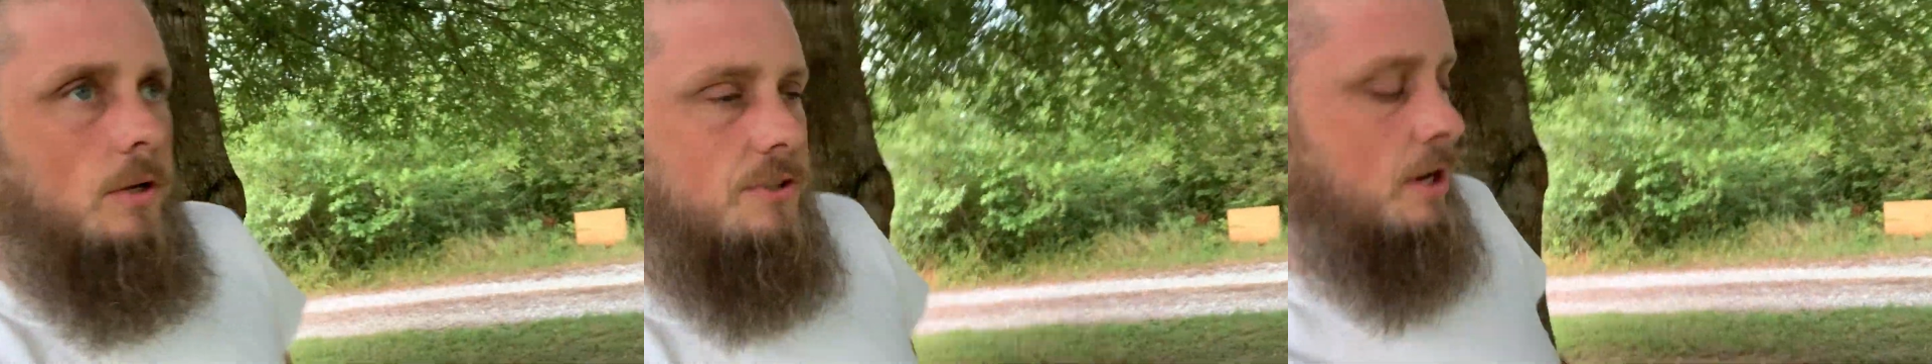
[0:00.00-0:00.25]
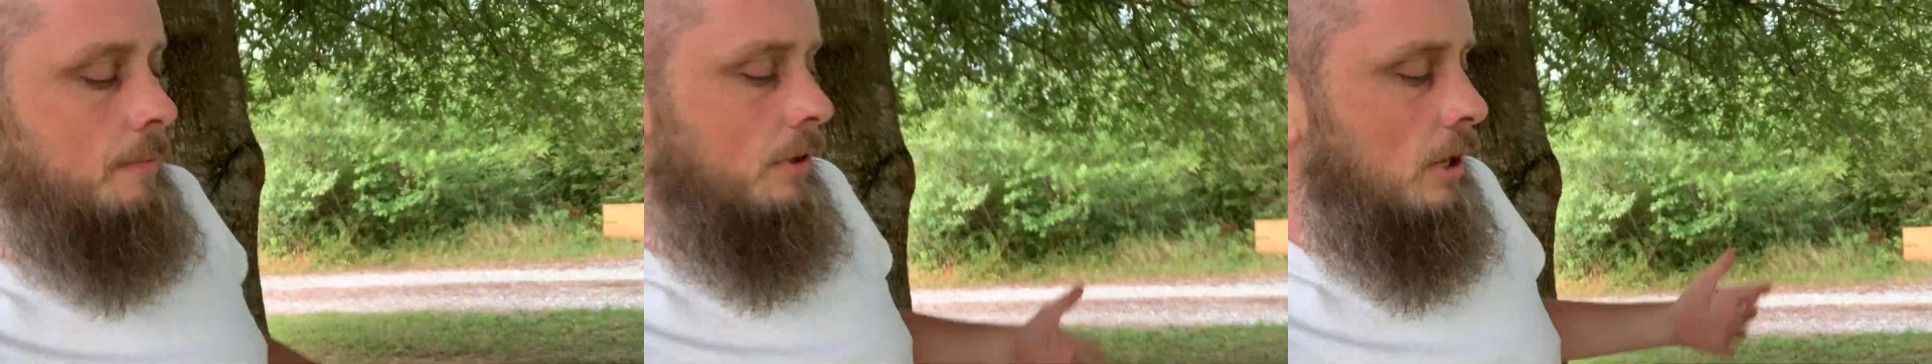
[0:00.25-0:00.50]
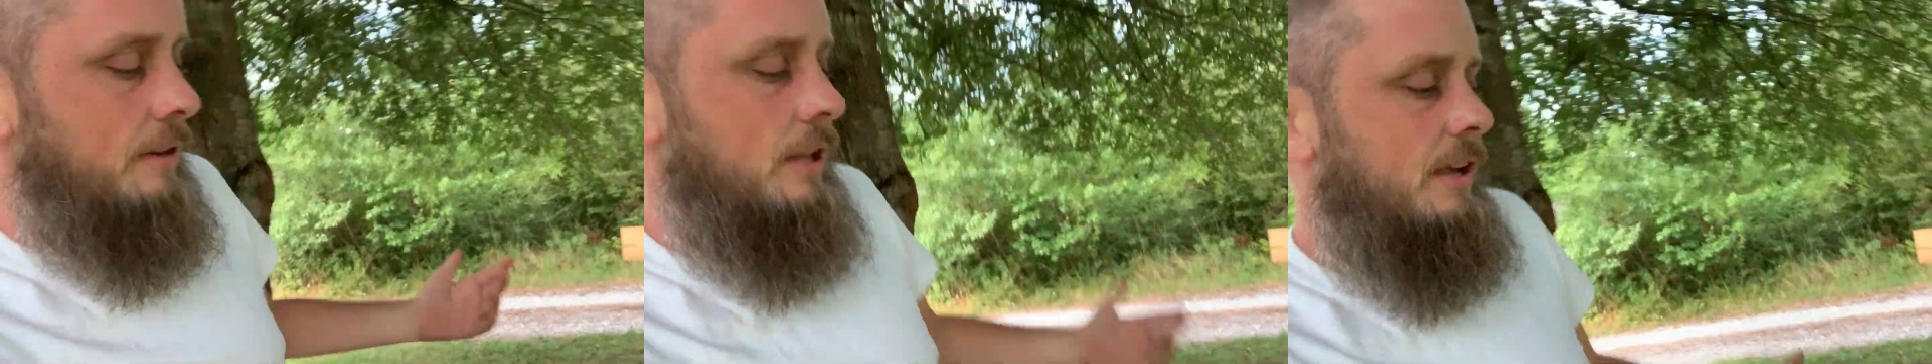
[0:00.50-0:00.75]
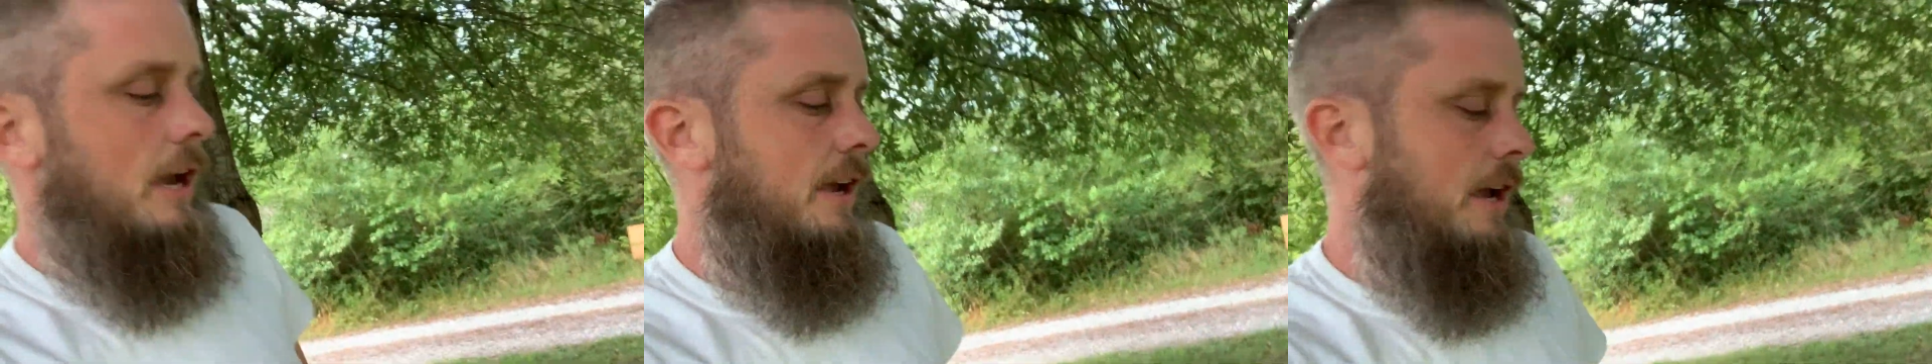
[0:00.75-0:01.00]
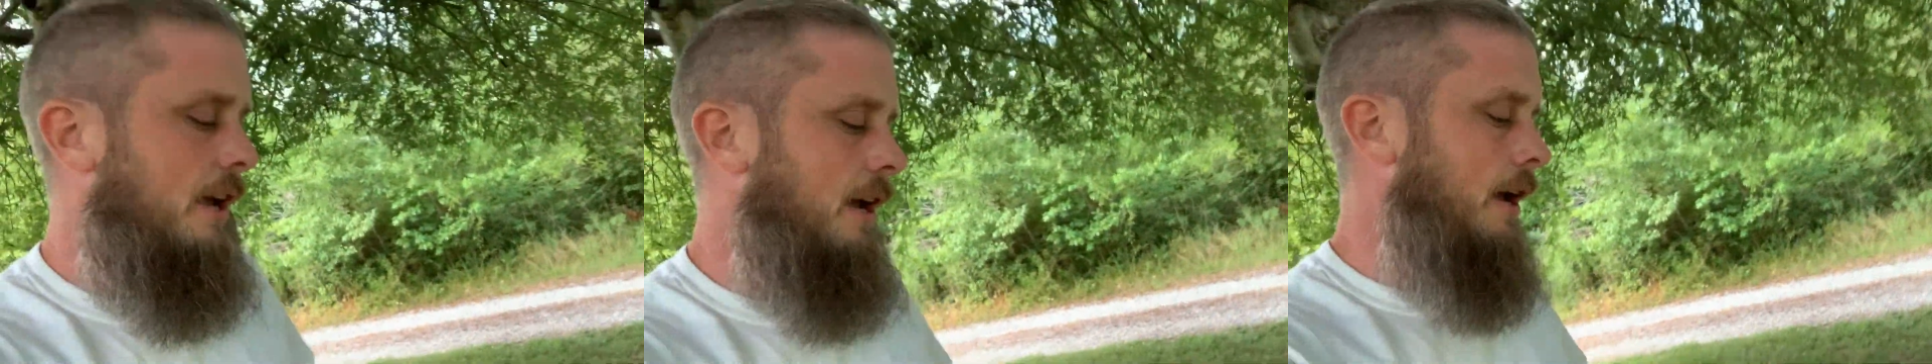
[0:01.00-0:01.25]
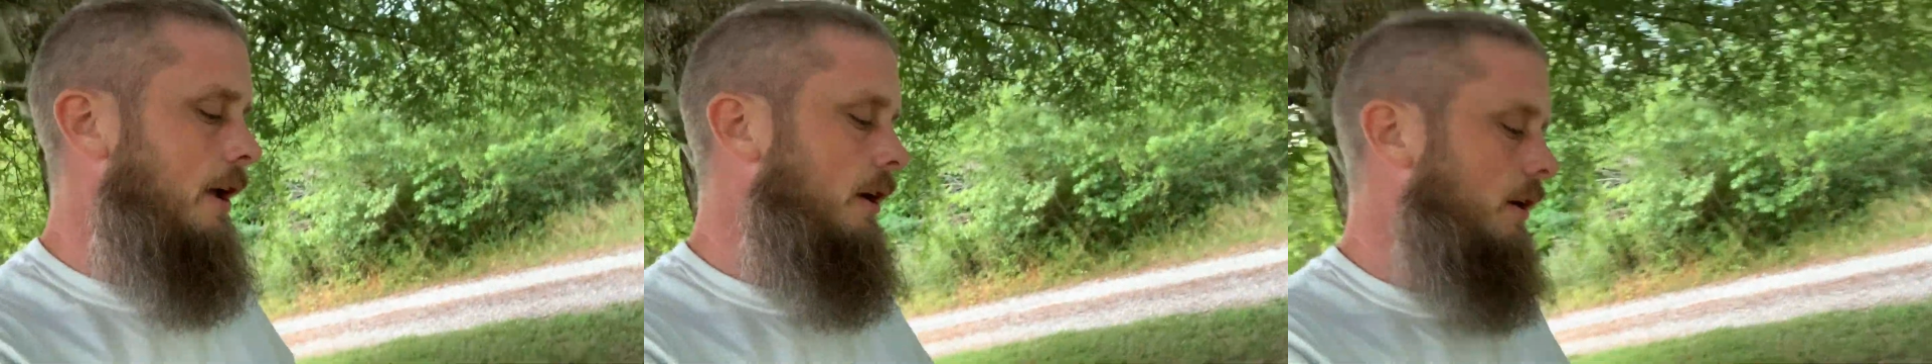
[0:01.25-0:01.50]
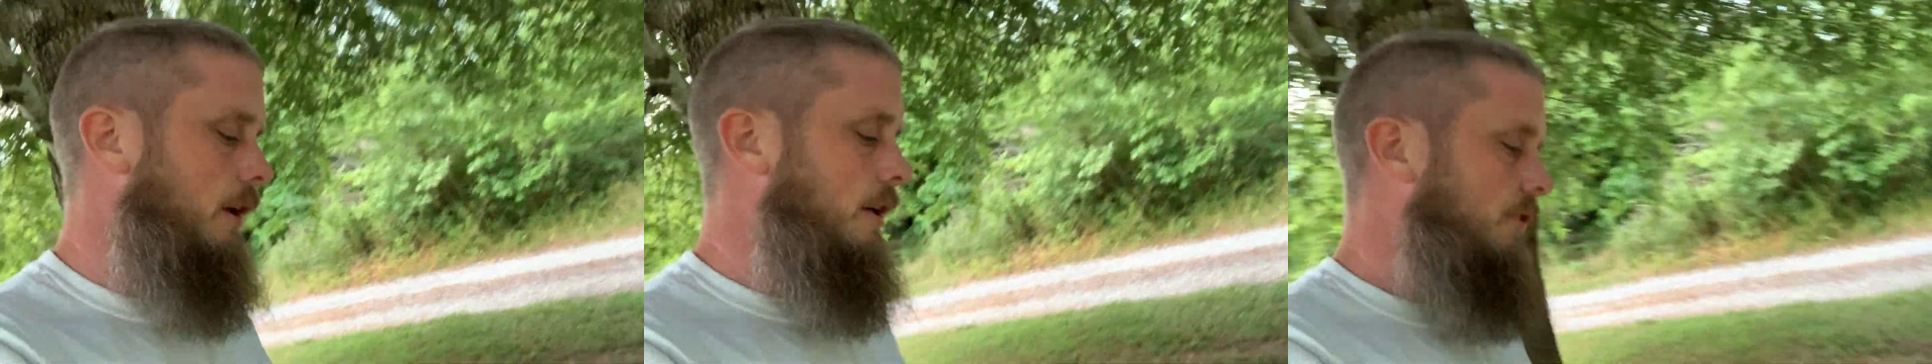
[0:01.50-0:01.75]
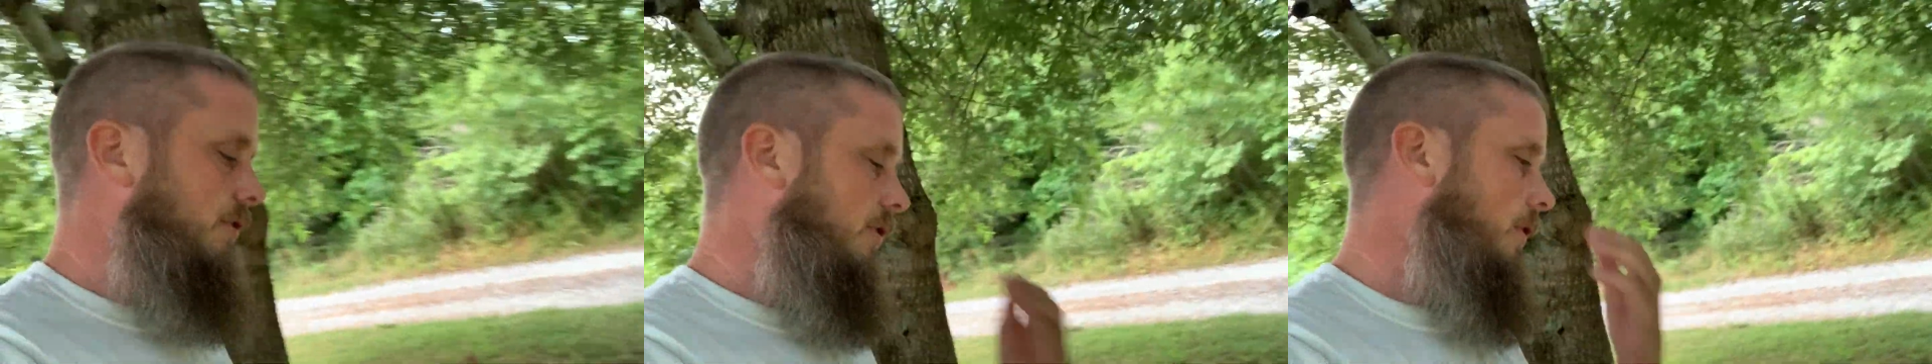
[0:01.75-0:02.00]
something like the KKK
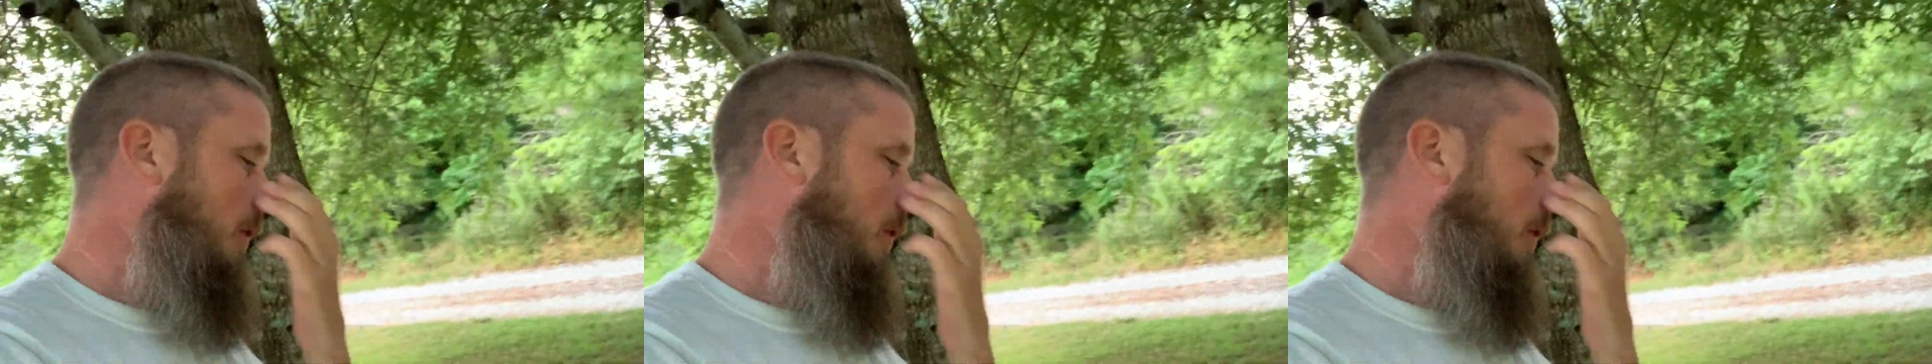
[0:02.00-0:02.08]
is